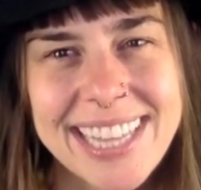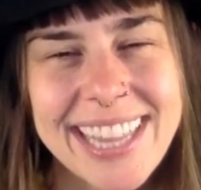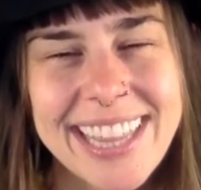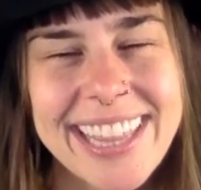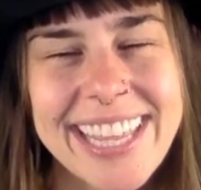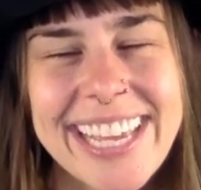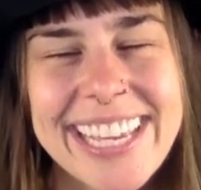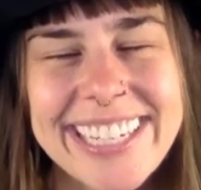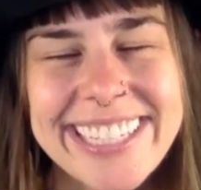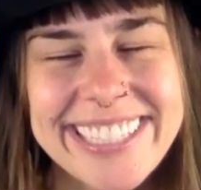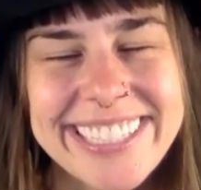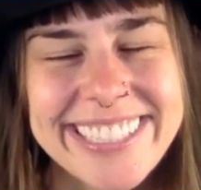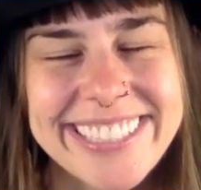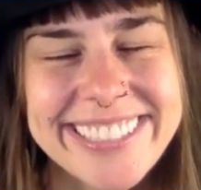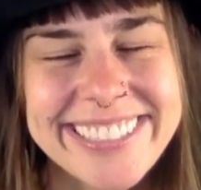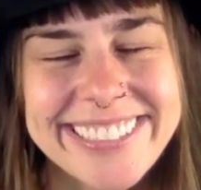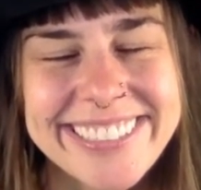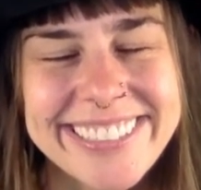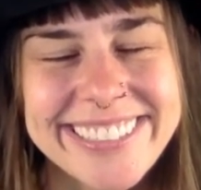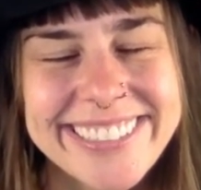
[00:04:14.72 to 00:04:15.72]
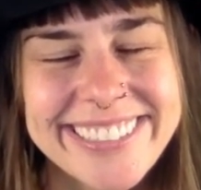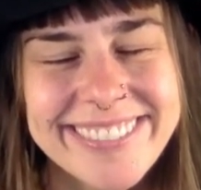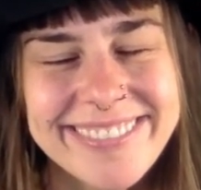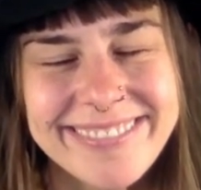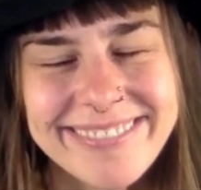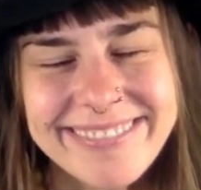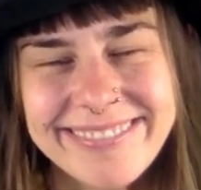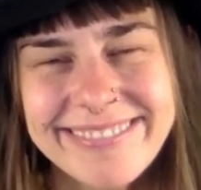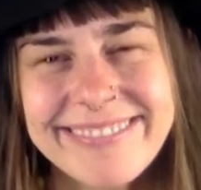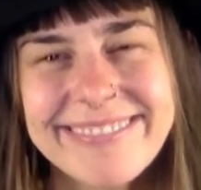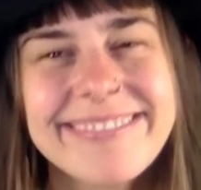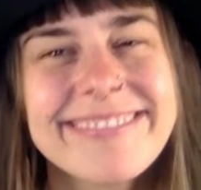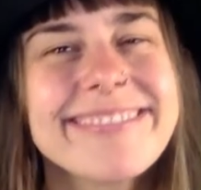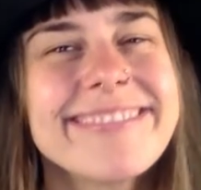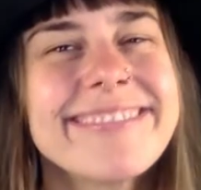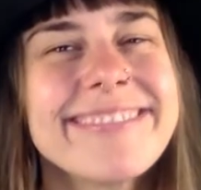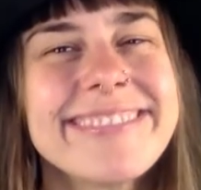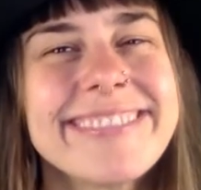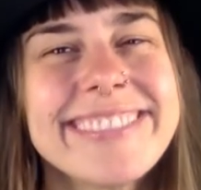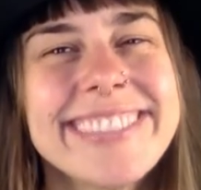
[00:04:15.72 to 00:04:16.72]
Thank you.
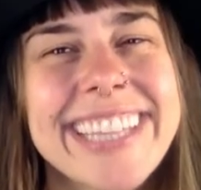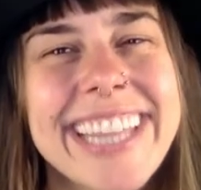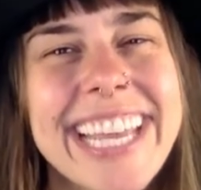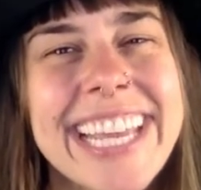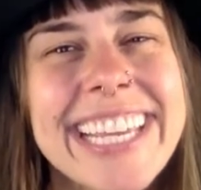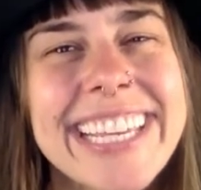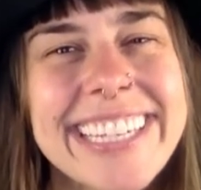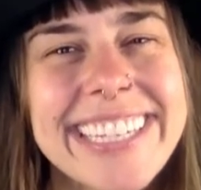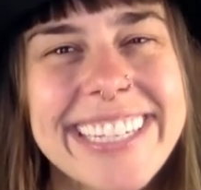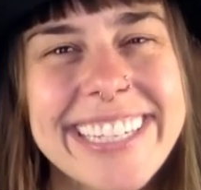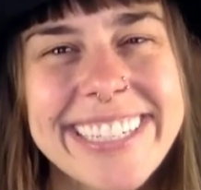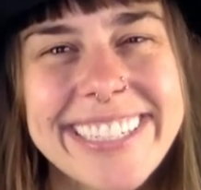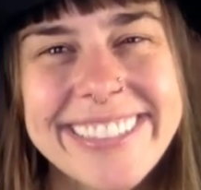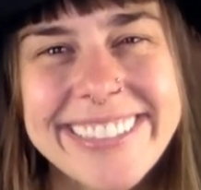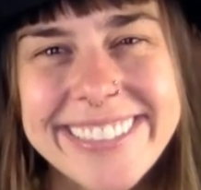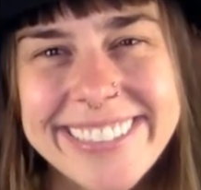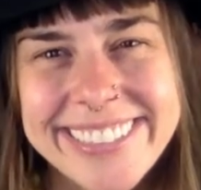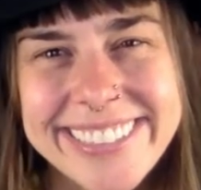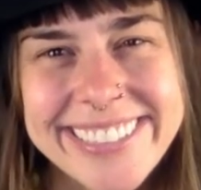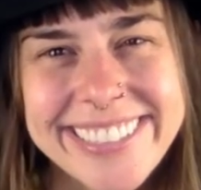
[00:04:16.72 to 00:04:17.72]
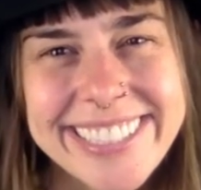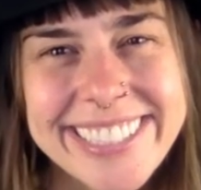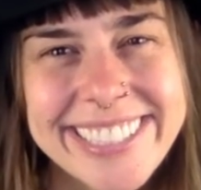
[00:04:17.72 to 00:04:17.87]
Thank you.